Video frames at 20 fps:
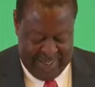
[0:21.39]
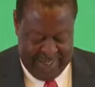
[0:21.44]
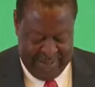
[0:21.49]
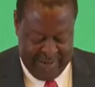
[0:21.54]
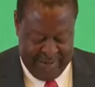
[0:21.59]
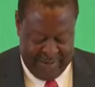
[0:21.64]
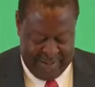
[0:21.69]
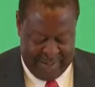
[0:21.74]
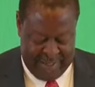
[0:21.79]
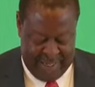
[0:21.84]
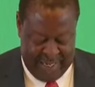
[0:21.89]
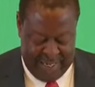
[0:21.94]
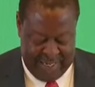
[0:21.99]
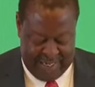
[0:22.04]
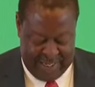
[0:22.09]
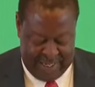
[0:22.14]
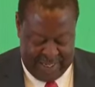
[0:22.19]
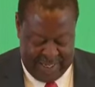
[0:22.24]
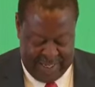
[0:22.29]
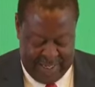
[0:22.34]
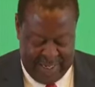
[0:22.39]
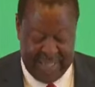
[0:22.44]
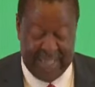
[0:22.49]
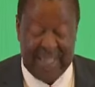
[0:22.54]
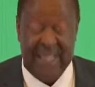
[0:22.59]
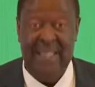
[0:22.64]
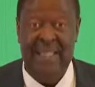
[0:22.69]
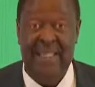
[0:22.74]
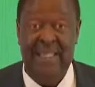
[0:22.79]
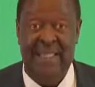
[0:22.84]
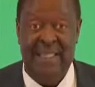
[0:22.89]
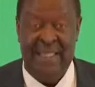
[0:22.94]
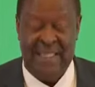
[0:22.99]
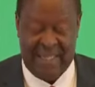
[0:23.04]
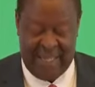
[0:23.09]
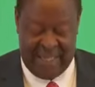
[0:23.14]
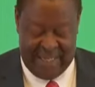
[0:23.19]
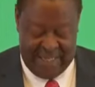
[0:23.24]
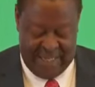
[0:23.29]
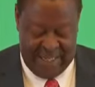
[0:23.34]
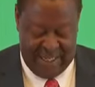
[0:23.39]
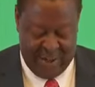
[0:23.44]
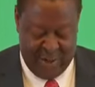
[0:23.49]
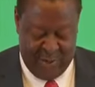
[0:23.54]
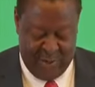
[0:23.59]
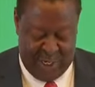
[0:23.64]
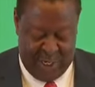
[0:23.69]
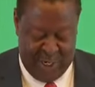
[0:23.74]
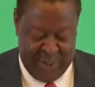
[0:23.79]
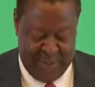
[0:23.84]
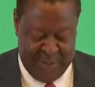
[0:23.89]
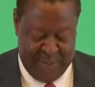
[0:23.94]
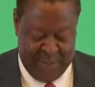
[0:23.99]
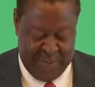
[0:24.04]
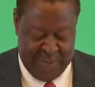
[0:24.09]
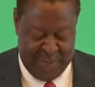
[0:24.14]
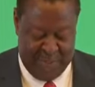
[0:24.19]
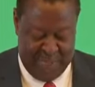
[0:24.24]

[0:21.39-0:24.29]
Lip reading: distinguished guests, ladies and gentlemen,